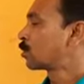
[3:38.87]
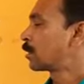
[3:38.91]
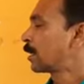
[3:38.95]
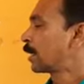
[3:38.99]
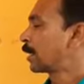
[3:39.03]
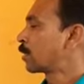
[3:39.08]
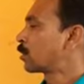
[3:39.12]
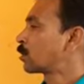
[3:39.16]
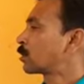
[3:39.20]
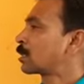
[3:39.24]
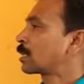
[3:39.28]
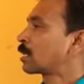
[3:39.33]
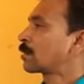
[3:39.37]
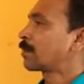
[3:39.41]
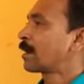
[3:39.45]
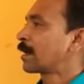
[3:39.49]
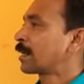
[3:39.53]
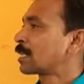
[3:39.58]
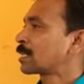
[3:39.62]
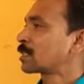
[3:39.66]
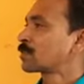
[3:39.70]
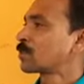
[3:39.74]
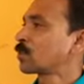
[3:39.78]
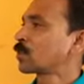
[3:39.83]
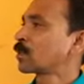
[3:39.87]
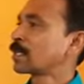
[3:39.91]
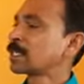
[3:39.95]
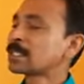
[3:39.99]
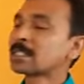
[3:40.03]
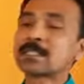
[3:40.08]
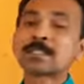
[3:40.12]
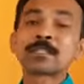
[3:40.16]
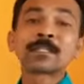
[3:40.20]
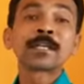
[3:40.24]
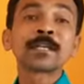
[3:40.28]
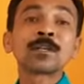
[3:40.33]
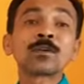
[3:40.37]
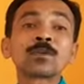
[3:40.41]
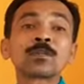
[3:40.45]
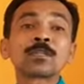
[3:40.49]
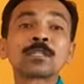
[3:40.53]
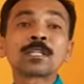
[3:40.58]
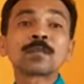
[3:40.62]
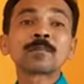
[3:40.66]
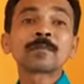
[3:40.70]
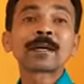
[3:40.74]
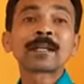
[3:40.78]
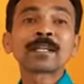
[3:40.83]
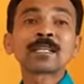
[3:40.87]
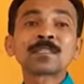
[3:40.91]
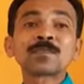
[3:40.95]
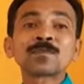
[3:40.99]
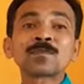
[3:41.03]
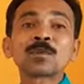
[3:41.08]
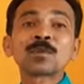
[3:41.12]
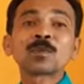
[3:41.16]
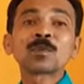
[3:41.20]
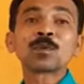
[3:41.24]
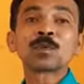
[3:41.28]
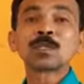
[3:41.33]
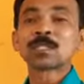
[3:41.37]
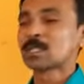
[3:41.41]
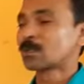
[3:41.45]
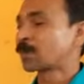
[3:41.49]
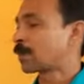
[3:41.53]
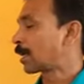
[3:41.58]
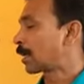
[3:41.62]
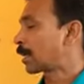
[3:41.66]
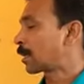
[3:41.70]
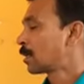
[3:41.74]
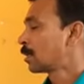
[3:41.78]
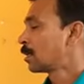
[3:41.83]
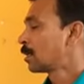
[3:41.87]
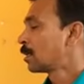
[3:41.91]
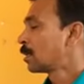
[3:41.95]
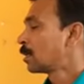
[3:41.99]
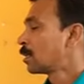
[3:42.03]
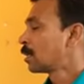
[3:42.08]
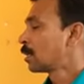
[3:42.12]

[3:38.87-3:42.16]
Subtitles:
3 root 3 minus 4 is 3 root 3 minus 4 whole square.